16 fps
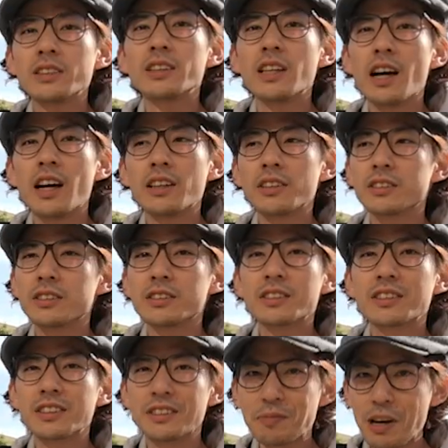Yes,
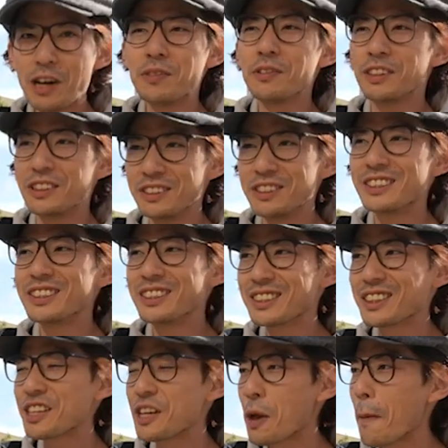Melbourne.
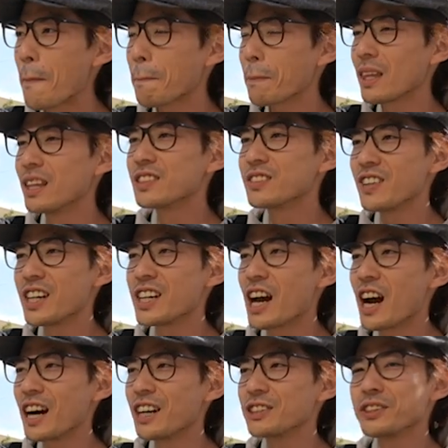It's very
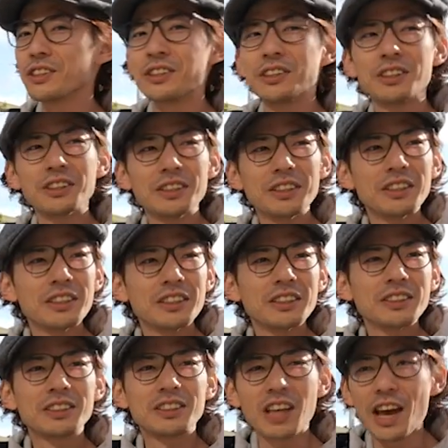hard to
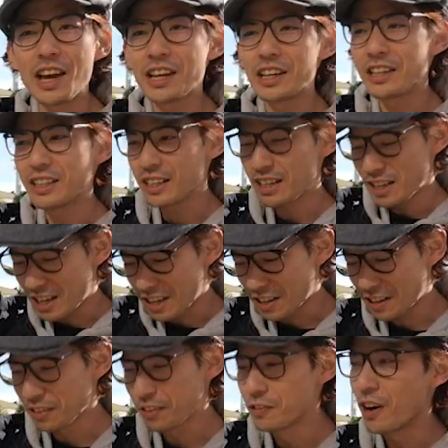stay
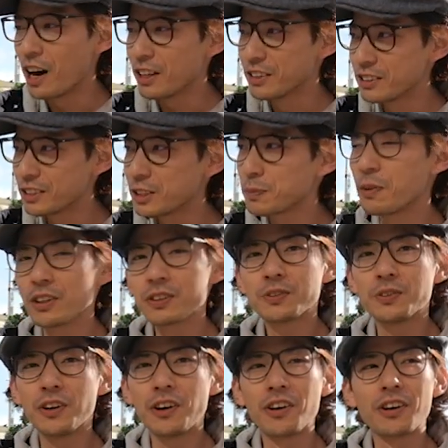in one spot
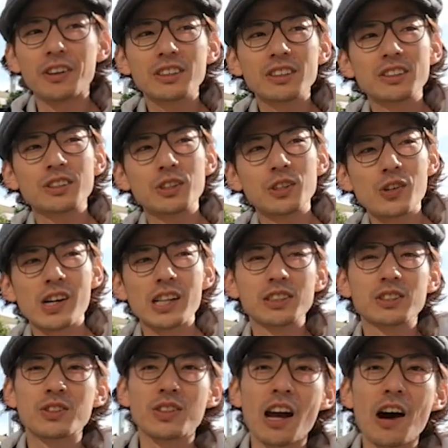for 2 or
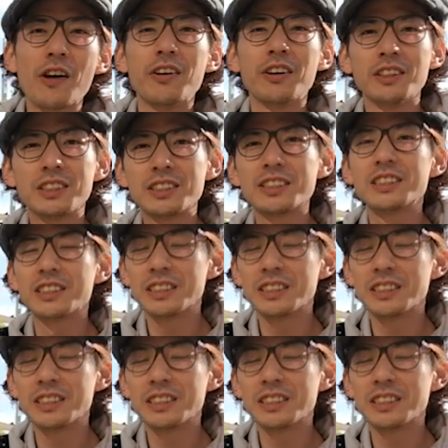3 hours.